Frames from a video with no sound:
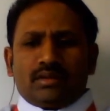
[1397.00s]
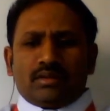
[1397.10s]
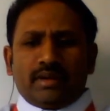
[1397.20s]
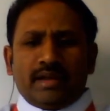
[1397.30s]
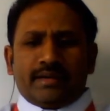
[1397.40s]

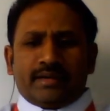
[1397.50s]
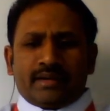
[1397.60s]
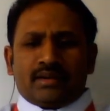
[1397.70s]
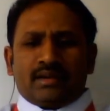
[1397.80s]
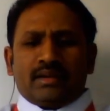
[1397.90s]

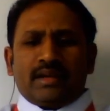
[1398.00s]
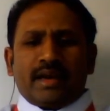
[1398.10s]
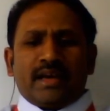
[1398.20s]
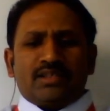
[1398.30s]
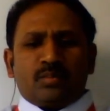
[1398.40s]
electrical
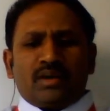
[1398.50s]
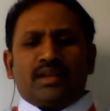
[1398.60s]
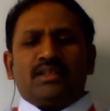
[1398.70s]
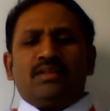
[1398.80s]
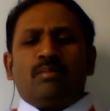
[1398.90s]
as
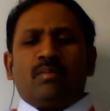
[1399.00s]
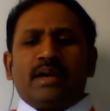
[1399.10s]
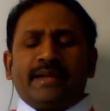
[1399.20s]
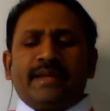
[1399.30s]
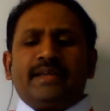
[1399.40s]
per the
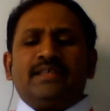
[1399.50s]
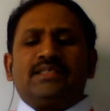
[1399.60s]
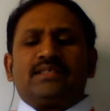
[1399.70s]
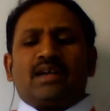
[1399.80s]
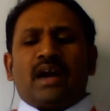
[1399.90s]
materials
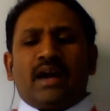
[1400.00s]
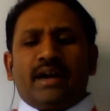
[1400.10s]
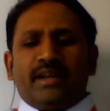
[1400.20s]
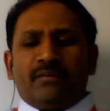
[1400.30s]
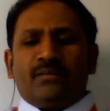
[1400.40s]
are
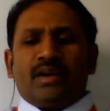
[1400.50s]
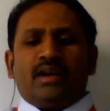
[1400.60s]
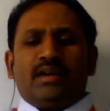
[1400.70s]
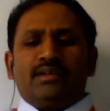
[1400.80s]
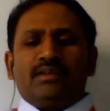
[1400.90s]

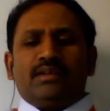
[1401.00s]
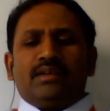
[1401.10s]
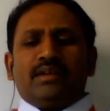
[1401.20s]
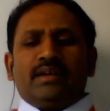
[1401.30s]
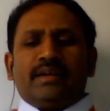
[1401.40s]
different
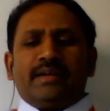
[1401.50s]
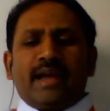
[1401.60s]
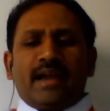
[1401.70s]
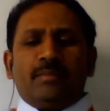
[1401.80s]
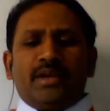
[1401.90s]
it
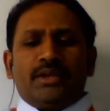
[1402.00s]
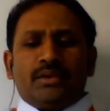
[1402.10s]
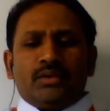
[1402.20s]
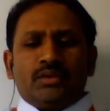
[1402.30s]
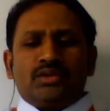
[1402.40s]
can be
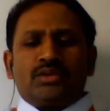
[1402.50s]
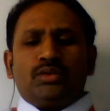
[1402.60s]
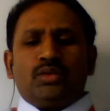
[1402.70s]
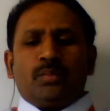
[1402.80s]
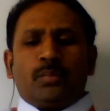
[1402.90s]
used
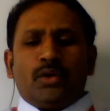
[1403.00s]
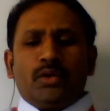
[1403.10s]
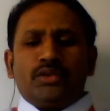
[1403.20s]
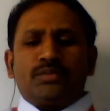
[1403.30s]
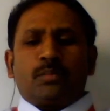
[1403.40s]
to
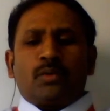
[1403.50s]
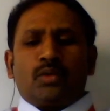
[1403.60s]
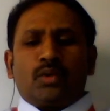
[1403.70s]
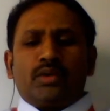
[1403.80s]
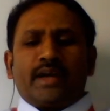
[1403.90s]
produce
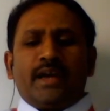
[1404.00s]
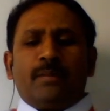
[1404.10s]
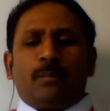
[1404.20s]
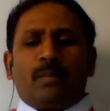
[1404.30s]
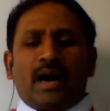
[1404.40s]
prototype
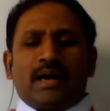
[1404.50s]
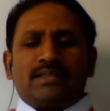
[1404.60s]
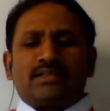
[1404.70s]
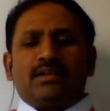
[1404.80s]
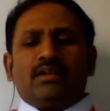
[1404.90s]

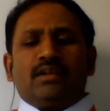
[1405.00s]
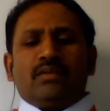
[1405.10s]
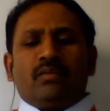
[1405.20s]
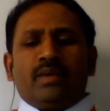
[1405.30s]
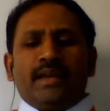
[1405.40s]
parts
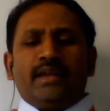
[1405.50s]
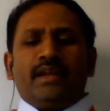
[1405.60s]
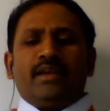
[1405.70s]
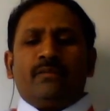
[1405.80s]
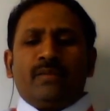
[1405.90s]
very
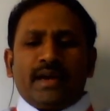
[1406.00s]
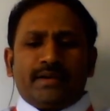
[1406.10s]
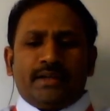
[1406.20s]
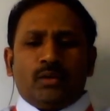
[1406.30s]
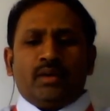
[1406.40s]

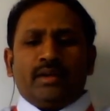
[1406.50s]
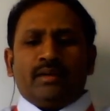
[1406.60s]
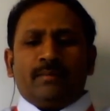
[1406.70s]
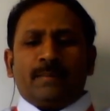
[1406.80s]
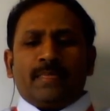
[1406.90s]

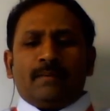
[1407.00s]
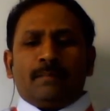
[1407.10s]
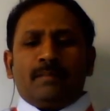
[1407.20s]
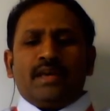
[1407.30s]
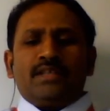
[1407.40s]
effectively
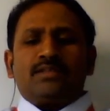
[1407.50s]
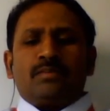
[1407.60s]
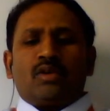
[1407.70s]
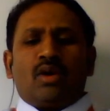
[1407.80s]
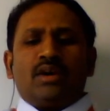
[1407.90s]
means
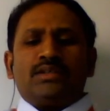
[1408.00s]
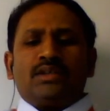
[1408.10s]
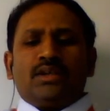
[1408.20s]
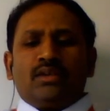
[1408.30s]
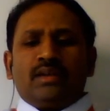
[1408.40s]
because
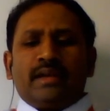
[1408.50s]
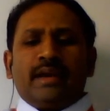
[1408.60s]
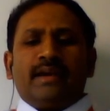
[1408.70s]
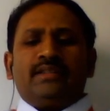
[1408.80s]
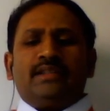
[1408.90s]
you
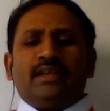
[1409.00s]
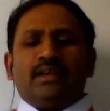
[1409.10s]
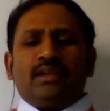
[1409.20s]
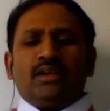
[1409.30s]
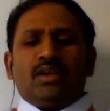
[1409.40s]
get the
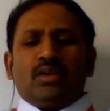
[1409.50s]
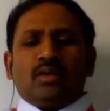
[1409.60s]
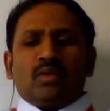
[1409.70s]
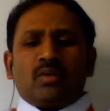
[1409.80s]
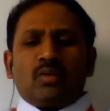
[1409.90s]

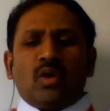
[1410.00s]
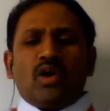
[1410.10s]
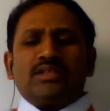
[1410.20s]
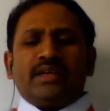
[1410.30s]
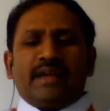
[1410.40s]

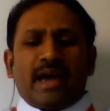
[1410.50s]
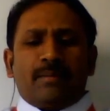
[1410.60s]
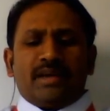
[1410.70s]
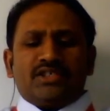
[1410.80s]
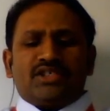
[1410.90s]
closed
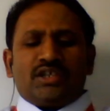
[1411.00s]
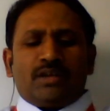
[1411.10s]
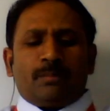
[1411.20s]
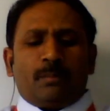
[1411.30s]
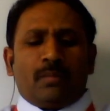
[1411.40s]

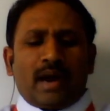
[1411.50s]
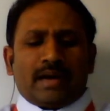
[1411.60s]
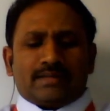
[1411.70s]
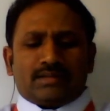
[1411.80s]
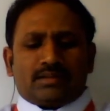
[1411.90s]
dimension
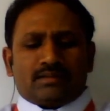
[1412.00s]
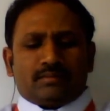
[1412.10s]
parts.